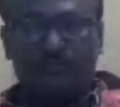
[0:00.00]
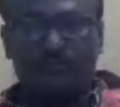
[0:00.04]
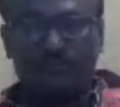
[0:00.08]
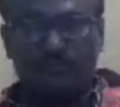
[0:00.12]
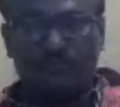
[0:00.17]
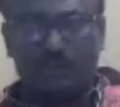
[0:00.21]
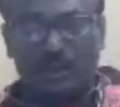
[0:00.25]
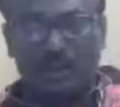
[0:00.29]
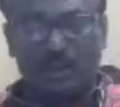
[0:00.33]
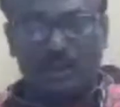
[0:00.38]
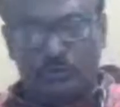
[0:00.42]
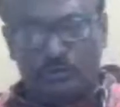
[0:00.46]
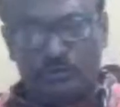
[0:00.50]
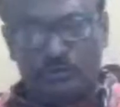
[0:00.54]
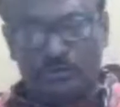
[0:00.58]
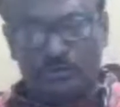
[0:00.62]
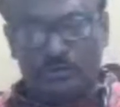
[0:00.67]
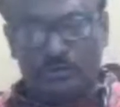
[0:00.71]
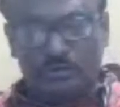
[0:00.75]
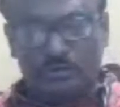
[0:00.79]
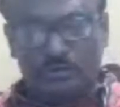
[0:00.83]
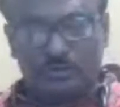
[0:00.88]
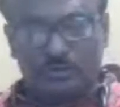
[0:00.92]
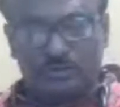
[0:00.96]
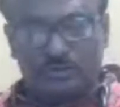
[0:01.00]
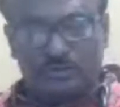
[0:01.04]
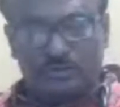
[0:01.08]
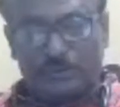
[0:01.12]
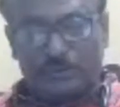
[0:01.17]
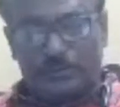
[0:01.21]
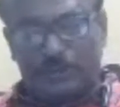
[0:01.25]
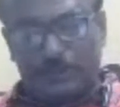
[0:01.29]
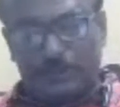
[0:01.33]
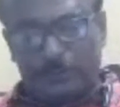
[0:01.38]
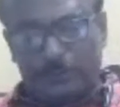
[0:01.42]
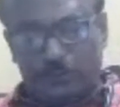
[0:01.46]
Now,
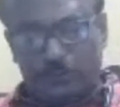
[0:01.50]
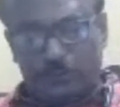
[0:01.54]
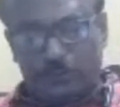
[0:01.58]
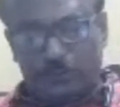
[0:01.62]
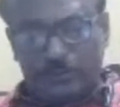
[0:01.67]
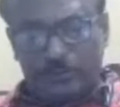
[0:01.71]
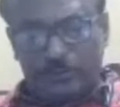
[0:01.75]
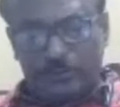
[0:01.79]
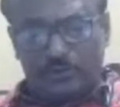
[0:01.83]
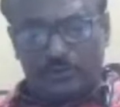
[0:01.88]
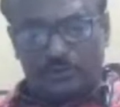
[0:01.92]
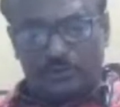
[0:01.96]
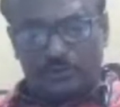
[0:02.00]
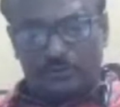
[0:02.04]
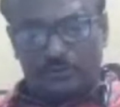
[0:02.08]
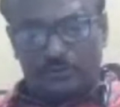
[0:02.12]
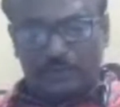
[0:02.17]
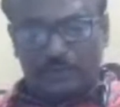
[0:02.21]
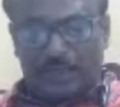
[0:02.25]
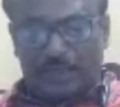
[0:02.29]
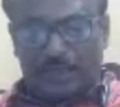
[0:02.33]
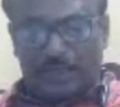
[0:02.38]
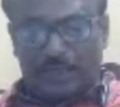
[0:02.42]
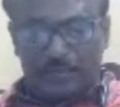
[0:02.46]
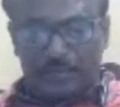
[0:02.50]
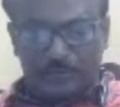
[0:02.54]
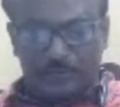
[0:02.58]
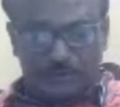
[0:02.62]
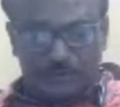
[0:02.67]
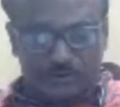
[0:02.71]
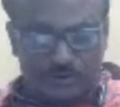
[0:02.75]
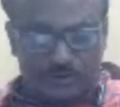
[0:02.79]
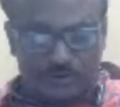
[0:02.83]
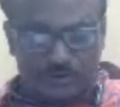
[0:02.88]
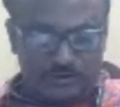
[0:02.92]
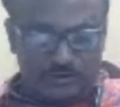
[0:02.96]
when a provision arrange
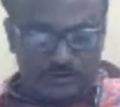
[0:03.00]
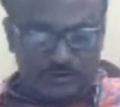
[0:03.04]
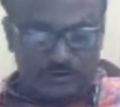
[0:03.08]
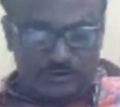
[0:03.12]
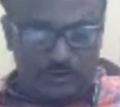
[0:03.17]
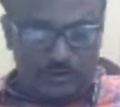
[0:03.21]
this,